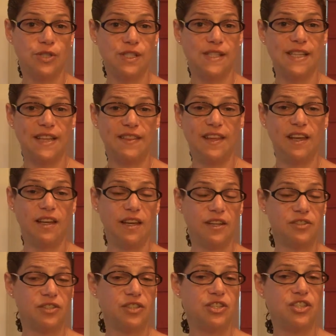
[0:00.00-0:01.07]
is that they can
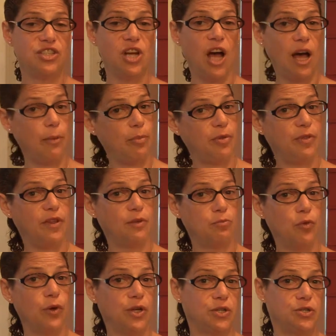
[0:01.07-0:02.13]
actually shop the
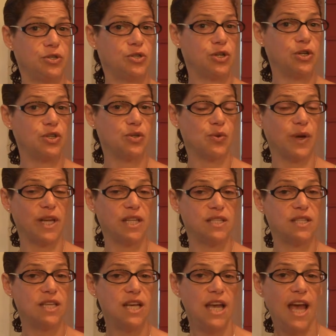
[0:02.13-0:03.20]
mortgage insurance
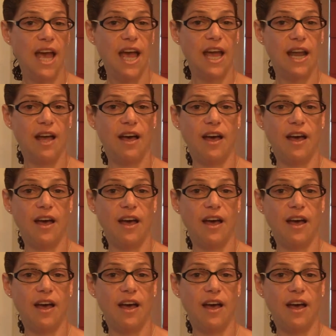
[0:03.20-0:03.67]
rates. And